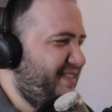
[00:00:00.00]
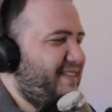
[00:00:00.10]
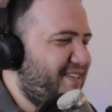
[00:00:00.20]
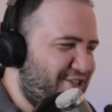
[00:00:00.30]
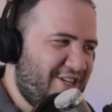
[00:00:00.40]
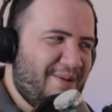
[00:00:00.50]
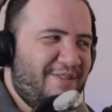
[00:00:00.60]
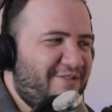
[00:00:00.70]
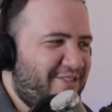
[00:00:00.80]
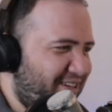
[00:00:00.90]
Jamie
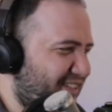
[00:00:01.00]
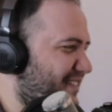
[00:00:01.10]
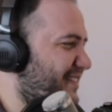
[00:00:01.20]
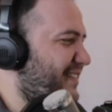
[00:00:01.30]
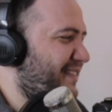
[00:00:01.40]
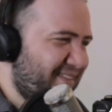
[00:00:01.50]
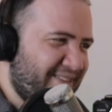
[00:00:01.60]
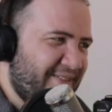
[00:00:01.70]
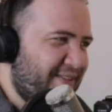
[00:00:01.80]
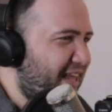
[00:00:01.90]
Foxx.
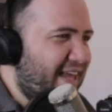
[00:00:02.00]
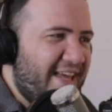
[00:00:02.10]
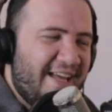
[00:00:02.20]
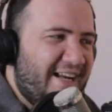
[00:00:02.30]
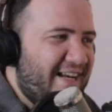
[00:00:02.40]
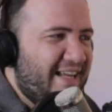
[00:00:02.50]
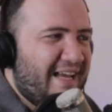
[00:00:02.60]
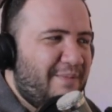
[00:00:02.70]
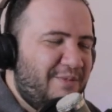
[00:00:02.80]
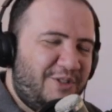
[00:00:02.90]

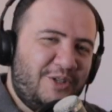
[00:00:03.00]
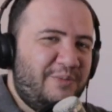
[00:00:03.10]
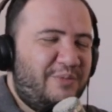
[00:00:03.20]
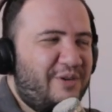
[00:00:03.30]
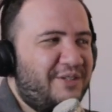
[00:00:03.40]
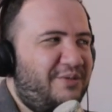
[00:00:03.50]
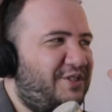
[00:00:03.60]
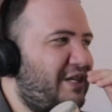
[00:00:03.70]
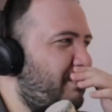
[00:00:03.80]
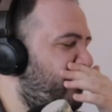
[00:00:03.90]
I'm so impressed with
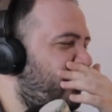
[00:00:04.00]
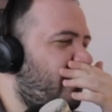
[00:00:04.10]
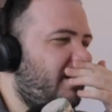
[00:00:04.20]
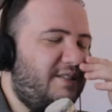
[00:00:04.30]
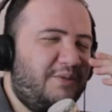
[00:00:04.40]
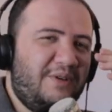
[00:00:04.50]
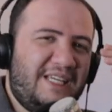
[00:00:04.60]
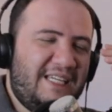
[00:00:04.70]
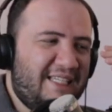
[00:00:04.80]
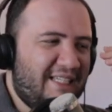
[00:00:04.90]
Jamie Foxx, the way
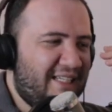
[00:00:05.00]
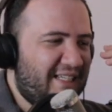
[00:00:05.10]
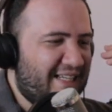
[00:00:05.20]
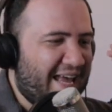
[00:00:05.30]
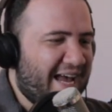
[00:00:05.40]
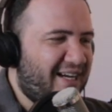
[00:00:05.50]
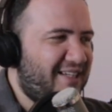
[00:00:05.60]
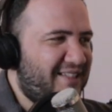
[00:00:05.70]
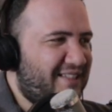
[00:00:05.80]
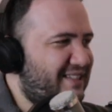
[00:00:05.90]
he can
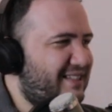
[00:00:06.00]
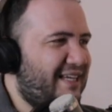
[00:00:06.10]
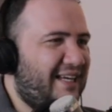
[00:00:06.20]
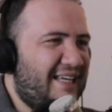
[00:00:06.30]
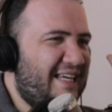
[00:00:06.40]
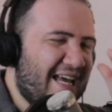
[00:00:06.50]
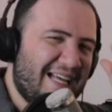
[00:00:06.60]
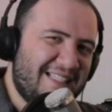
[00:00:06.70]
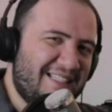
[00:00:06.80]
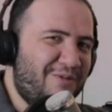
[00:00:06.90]
act, sing. He
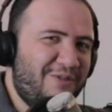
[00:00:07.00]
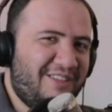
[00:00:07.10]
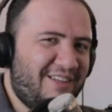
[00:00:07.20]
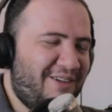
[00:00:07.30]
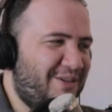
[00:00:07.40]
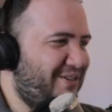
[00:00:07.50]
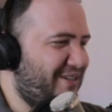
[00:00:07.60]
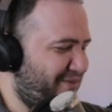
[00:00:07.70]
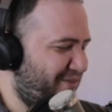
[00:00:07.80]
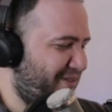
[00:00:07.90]
has everything going
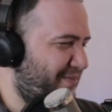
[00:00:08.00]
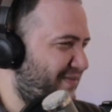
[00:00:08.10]
on for him.